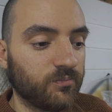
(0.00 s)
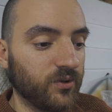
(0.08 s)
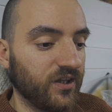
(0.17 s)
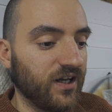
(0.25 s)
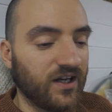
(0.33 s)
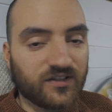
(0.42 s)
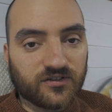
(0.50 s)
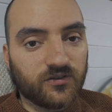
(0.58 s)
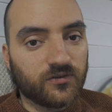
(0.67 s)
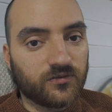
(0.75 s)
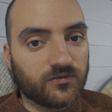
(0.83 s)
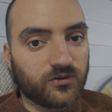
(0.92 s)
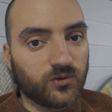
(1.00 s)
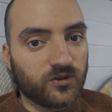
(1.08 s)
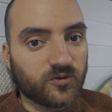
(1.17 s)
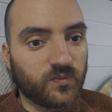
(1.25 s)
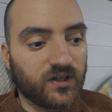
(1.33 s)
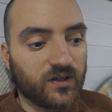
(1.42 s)
but that hasn't gone
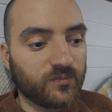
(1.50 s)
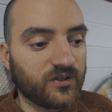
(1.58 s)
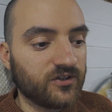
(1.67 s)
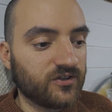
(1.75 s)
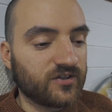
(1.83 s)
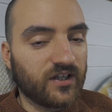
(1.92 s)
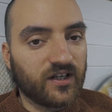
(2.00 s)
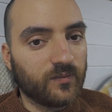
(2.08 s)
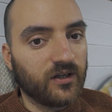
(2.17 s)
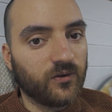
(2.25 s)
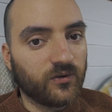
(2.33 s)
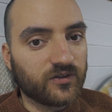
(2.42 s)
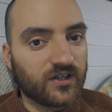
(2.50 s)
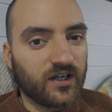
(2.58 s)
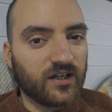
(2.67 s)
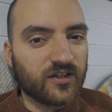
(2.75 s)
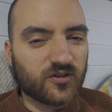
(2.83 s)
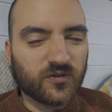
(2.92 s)
according to plan because it's taking a bit longer to
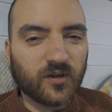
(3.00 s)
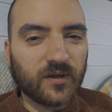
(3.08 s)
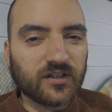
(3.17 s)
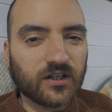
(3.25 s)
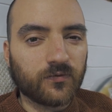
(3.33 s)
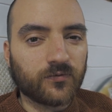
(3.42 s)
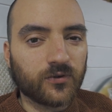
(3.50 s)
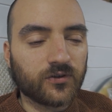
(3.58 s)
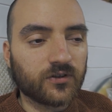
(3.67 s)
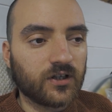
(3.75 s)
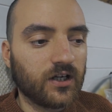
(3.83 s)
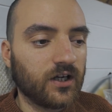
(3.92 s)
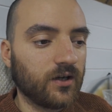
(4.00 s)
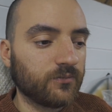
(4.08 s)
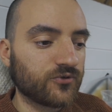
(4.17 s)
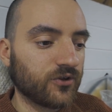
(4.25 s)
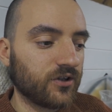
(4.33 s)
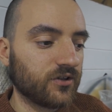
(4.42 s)
edit. It's something a bit different. I'm
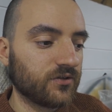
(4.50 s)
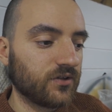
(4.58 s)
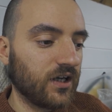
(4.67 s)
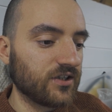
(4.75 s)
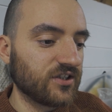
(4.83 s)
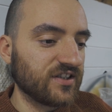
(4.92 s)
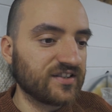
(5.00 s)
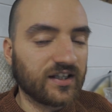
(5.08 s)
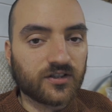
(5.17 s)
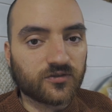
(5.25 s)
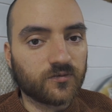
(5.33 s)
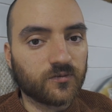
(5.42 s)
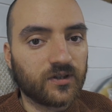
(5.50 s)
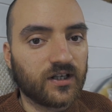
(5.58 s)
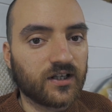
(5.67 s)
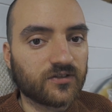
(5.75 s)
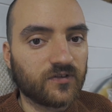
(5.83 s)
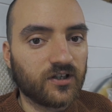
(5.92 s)
trying to actually say something with the
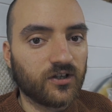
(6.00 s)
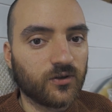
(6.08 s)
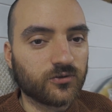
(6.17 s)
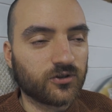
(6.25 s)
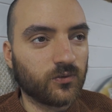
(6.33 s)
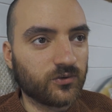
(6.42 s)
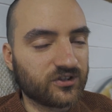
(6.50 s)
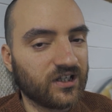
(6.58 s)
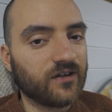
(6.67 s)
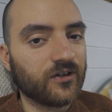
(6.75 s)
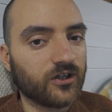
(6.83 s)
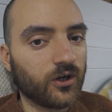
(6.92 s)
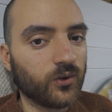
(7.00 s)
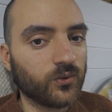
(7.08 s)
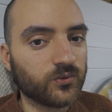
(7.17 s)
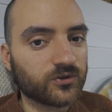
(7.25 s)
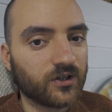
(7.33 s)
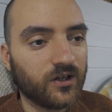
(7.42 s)
next video, so we'll see how it
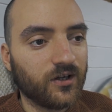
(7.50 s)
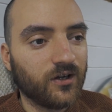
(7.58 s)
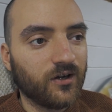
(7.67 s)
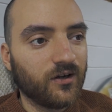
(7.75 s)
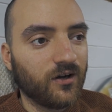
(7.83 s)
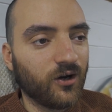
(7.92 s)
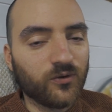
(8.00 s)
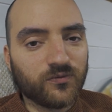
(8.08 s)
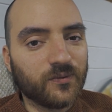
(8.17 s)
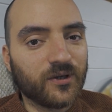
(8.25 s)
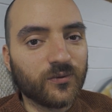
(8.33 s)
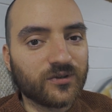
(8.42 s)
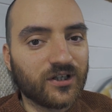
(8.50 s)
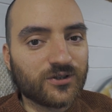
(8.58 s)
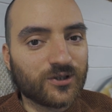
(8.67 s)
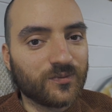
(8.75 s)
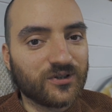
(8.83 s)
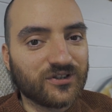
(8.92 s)
goes. Hopefully we don't
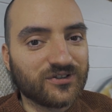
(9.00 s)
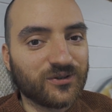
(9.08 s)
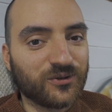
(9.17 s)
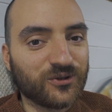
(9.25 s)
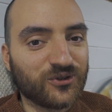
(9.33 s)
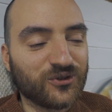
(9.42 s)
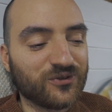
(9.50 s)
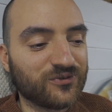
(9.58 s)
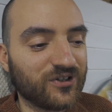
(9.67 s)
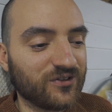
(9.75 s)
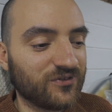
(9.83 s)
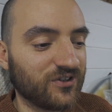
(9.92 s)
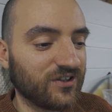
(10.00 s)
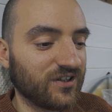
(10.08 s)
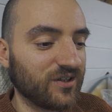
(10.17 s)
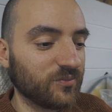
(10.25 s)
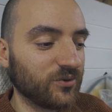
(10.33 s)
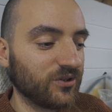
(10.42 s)
ditch it because it's not good enough or anything like
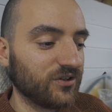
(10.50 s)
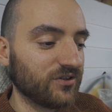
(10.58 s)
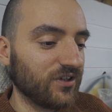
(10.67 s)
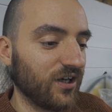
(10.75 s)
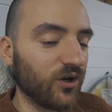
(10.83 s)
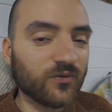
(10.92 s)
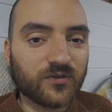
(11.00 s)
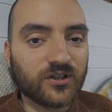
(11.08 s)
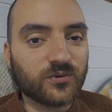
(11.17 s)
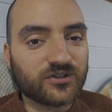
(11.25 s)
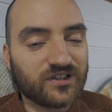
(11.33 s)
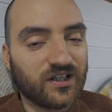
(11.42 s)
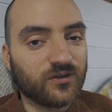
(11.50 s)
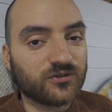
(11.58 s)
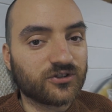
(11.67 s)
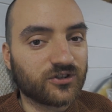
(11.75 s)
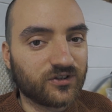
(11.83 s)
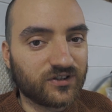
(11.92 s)
that, but yeah, hopefully you'll see that on
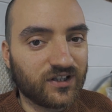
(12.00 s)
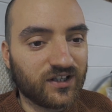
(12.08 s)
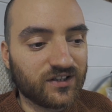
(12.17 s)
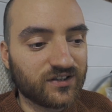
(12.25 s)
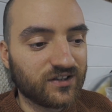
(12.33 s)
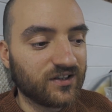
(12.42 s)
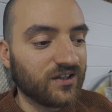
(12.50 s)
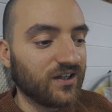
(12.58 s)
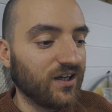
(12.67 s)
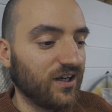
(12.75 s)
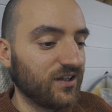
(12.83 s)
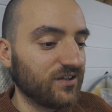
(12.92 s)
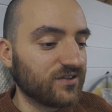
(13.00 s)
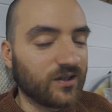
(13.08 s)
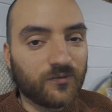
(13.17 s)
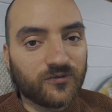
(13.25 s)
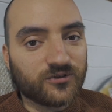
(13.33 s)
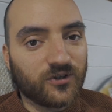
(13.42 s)
Sunday. And
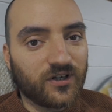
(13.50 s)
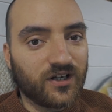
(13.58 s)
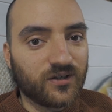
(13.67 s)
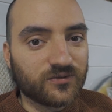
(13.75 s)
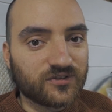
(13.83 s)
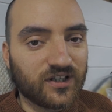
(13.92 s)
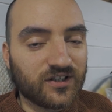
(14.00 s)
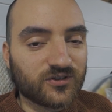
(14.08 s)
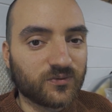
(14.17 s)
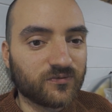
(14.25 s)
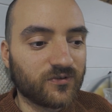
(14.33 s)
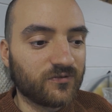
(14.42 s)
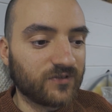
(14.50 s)
Tabitha's gone out to take someone for a